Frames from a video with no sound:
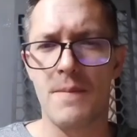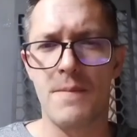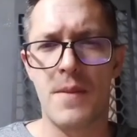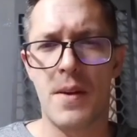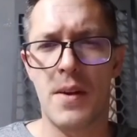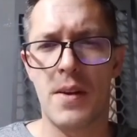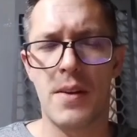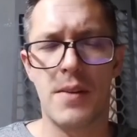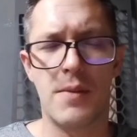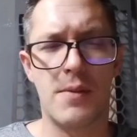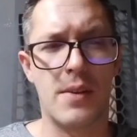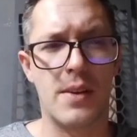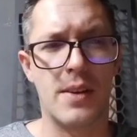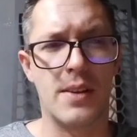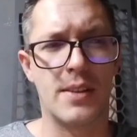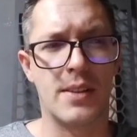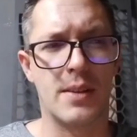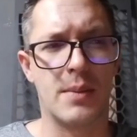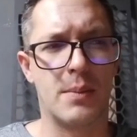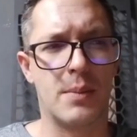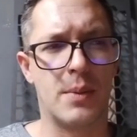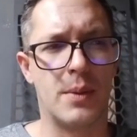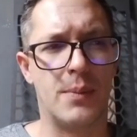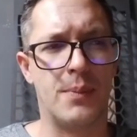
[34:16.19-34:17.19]
Very, very
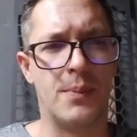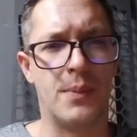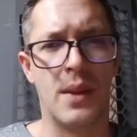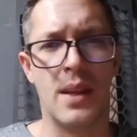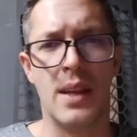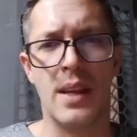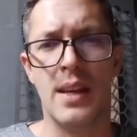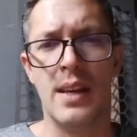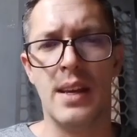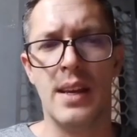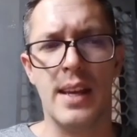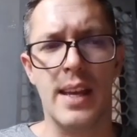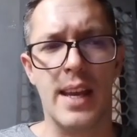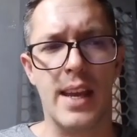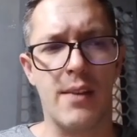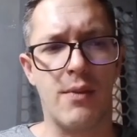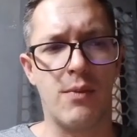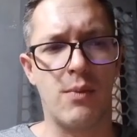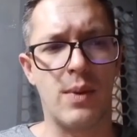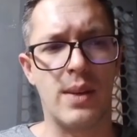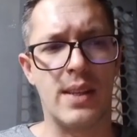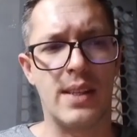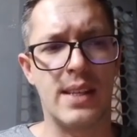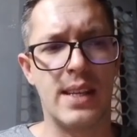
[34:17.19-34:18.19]
simple.
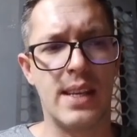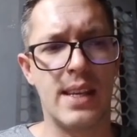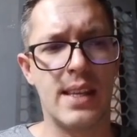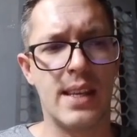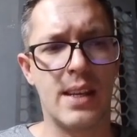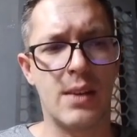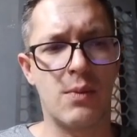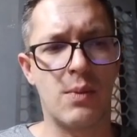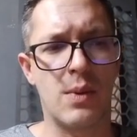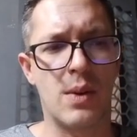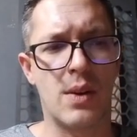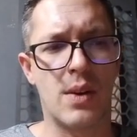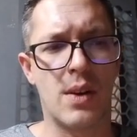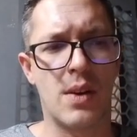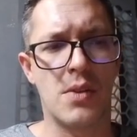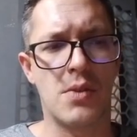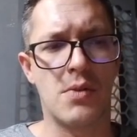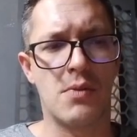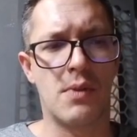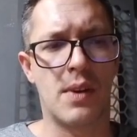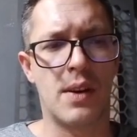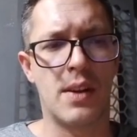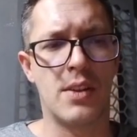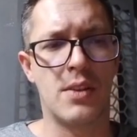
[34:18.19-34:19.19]
If we see that we are going
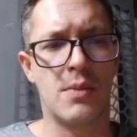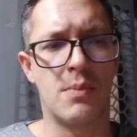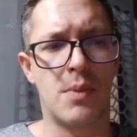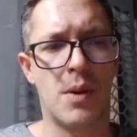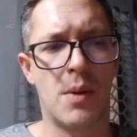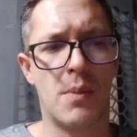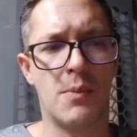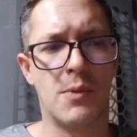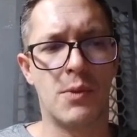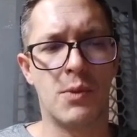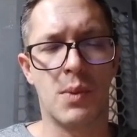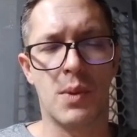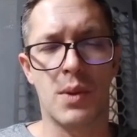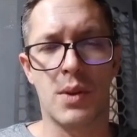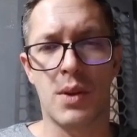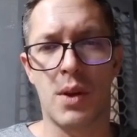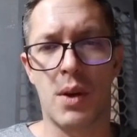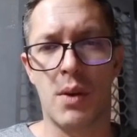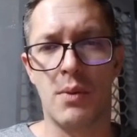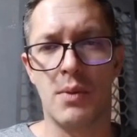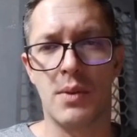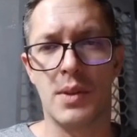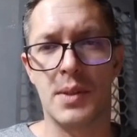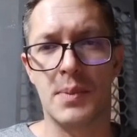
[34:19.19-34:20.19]
to run into problems with
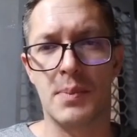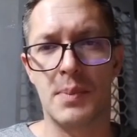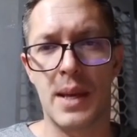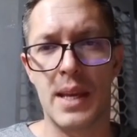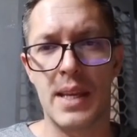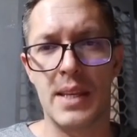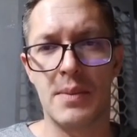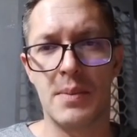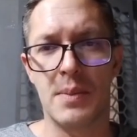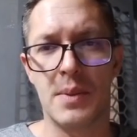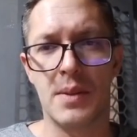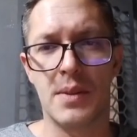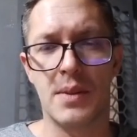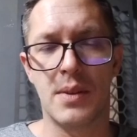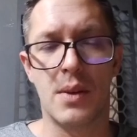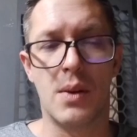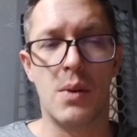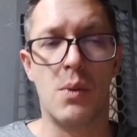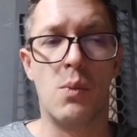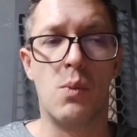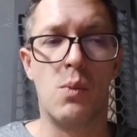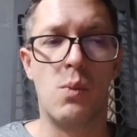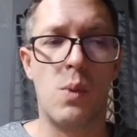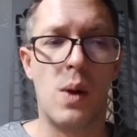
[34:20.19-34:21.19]
cone displacement,
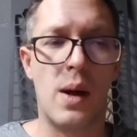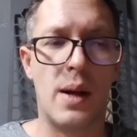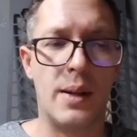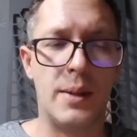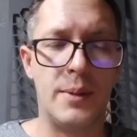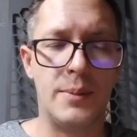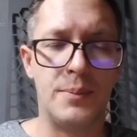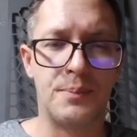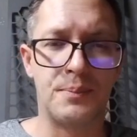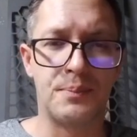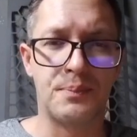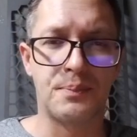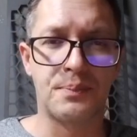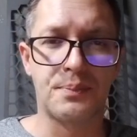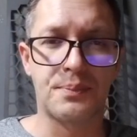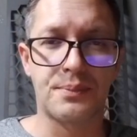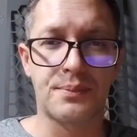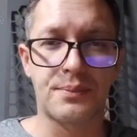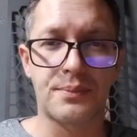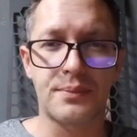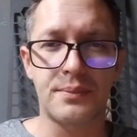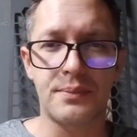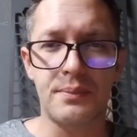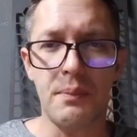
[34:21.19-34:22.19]
well,
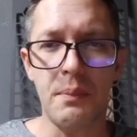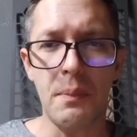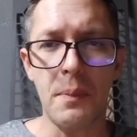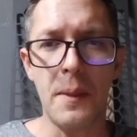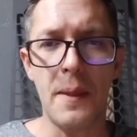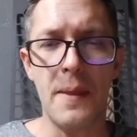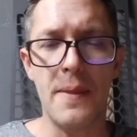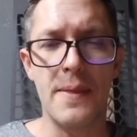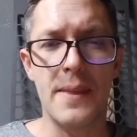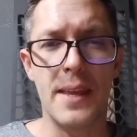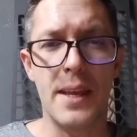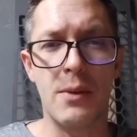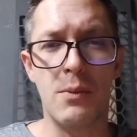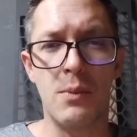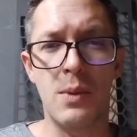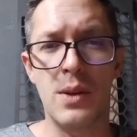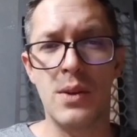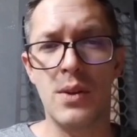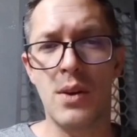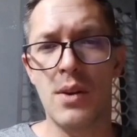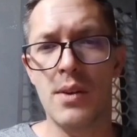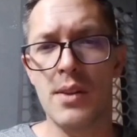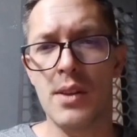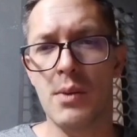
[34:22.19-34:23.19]
then
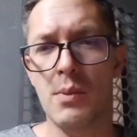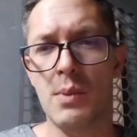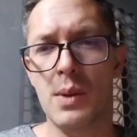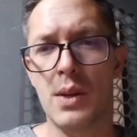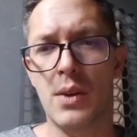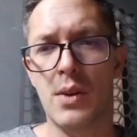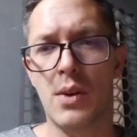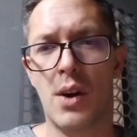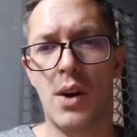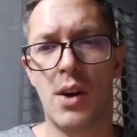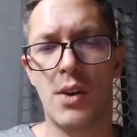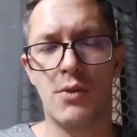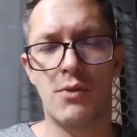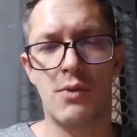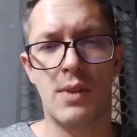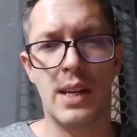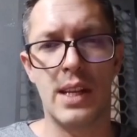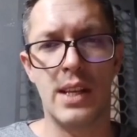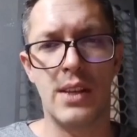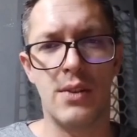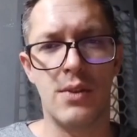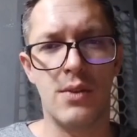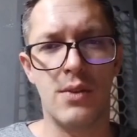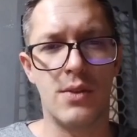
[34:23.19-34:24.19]
we know that we can't
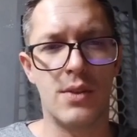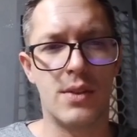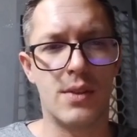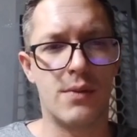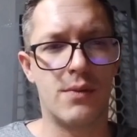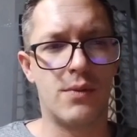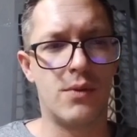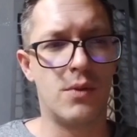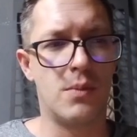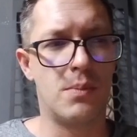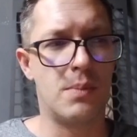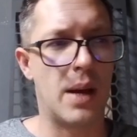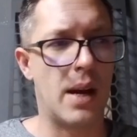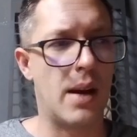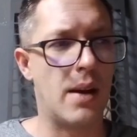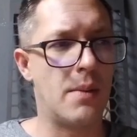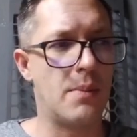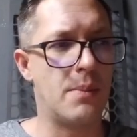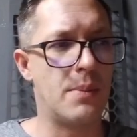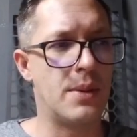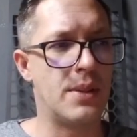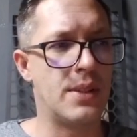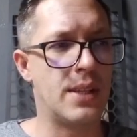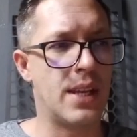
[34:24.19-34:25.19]
really use the full
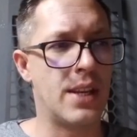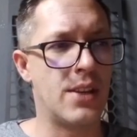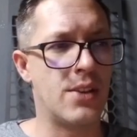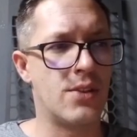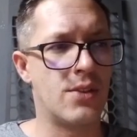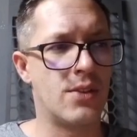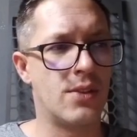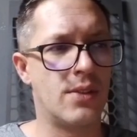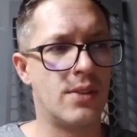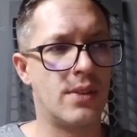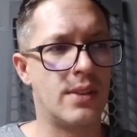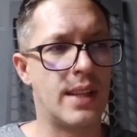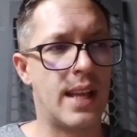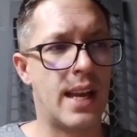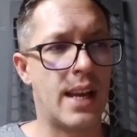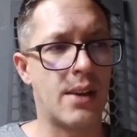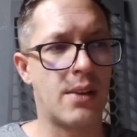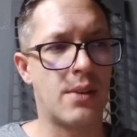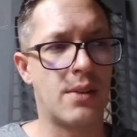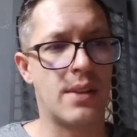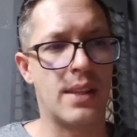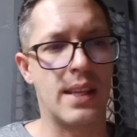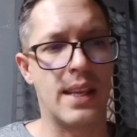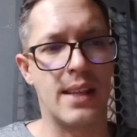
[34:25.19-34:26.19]
power potential,
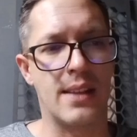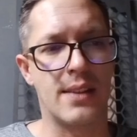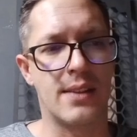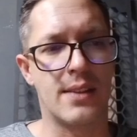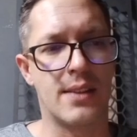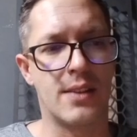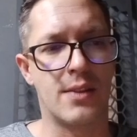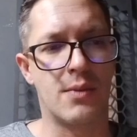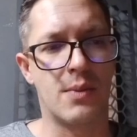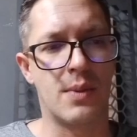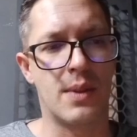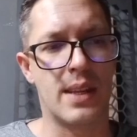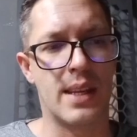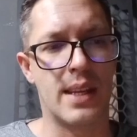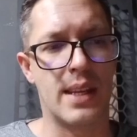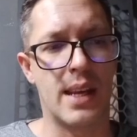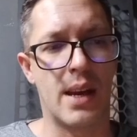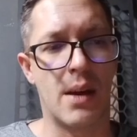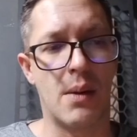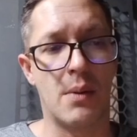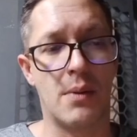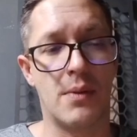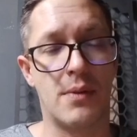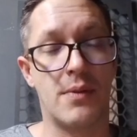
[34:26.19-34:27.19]
like the instance within
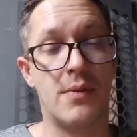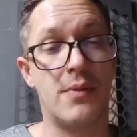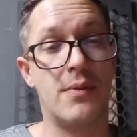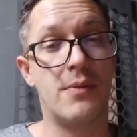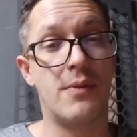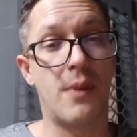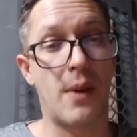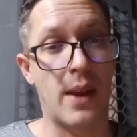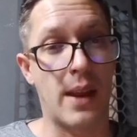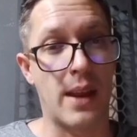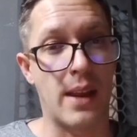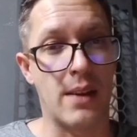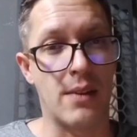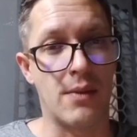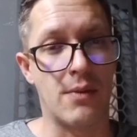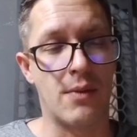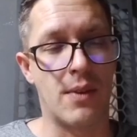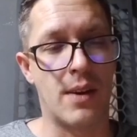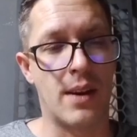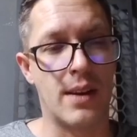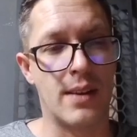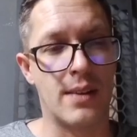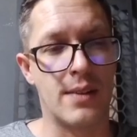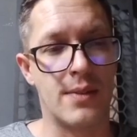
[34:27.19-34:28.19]
our Fein,
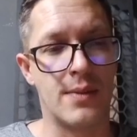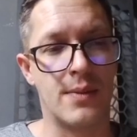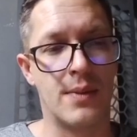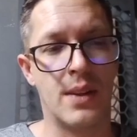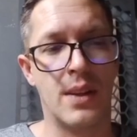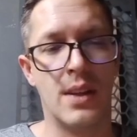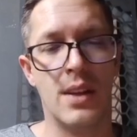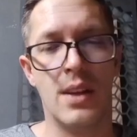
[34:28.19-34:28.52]
right?